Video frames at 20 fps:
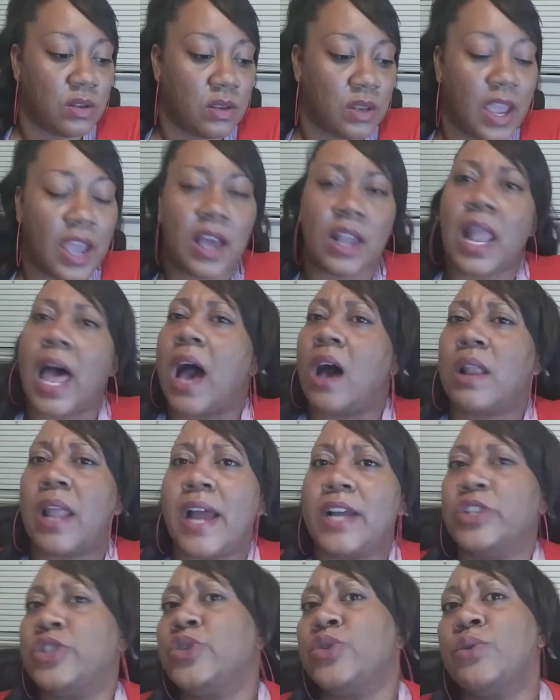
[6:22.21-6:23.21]
they allow
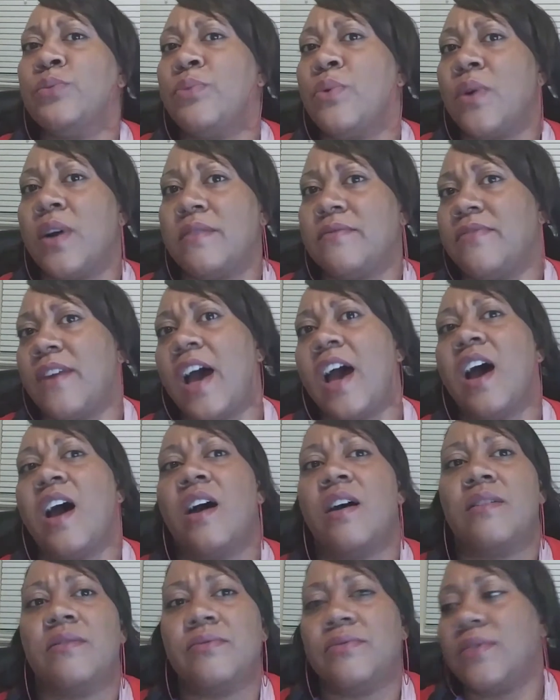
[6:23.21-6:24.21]
like
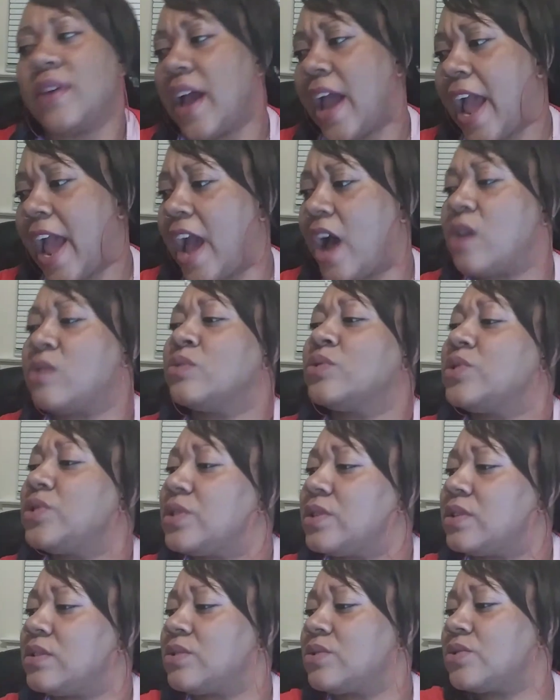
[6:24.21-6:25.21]
2.5
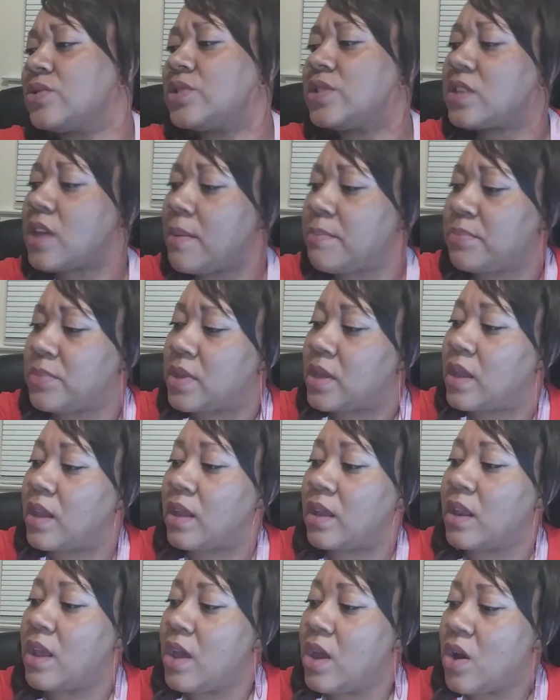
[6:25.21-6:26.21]
ounces or
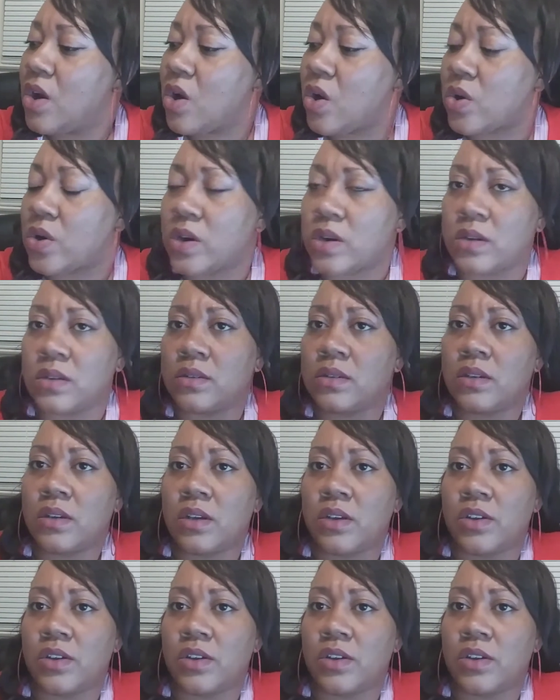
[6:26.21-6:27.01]
something, or